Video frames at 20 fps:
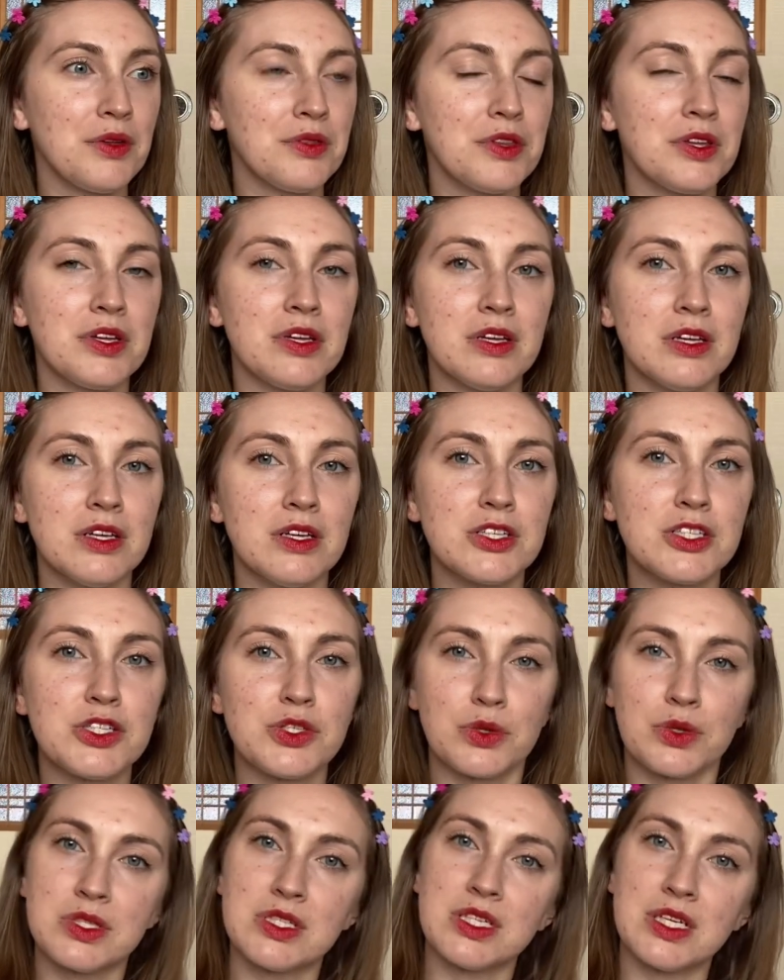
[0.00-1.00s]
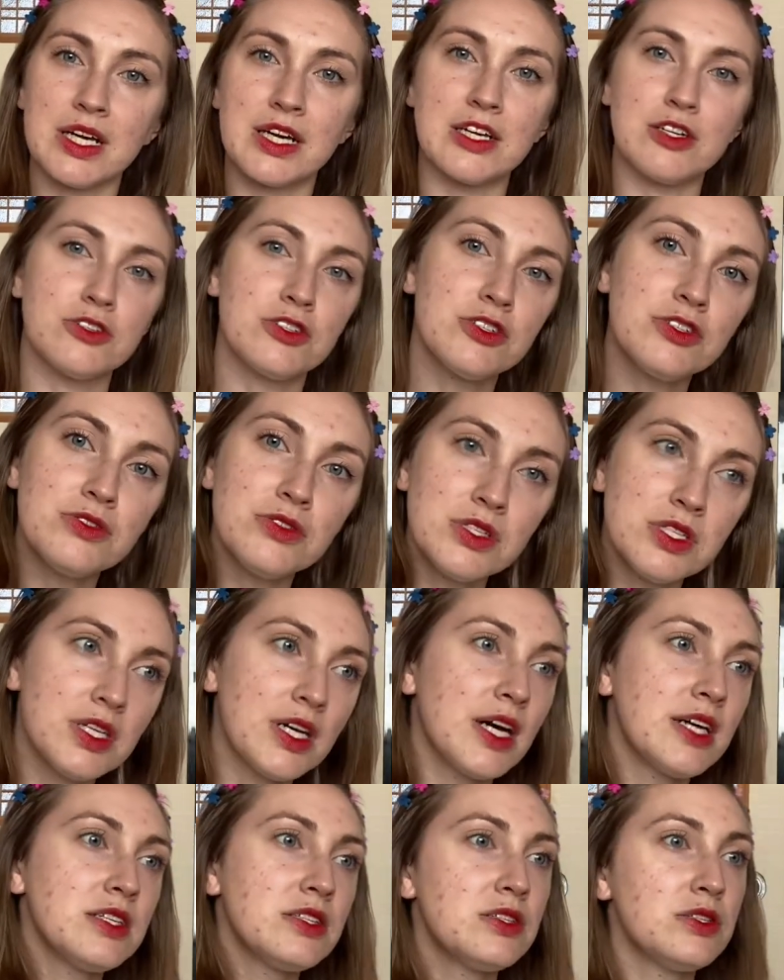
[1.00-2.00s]
the stores that I introduced you
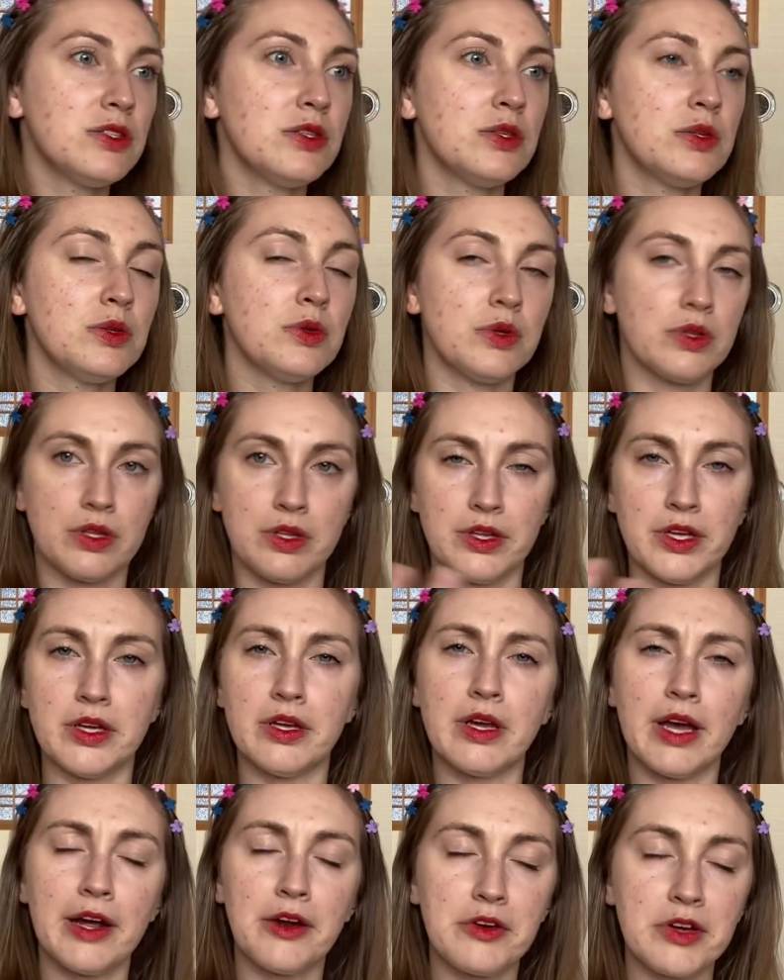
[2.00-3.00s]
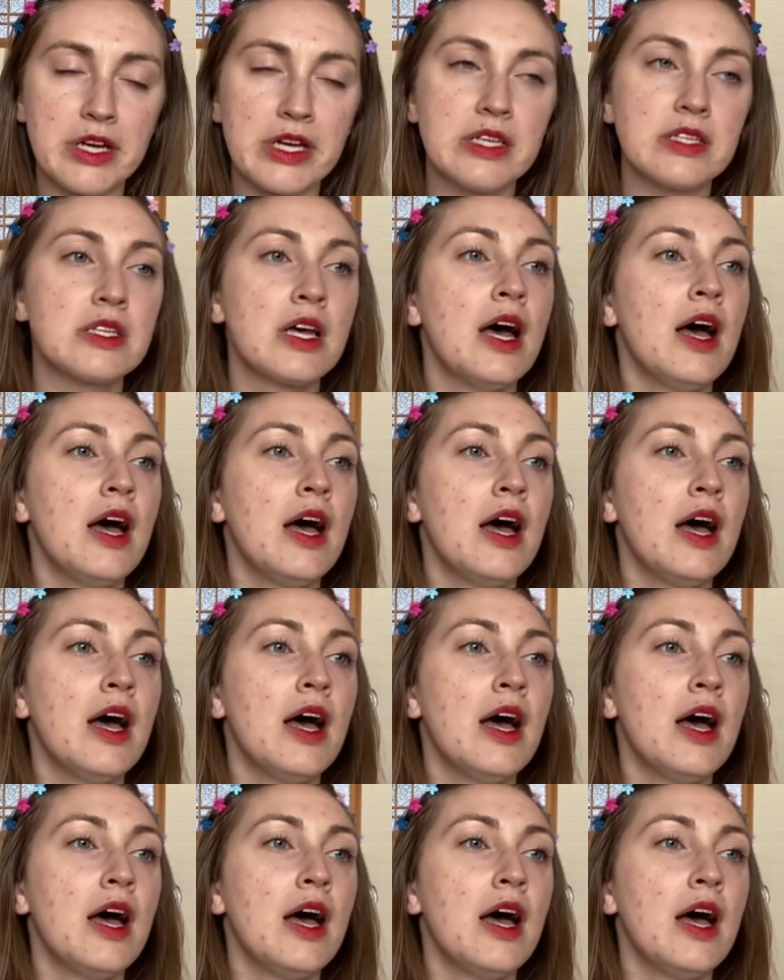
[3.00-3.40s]
guys to, or the areas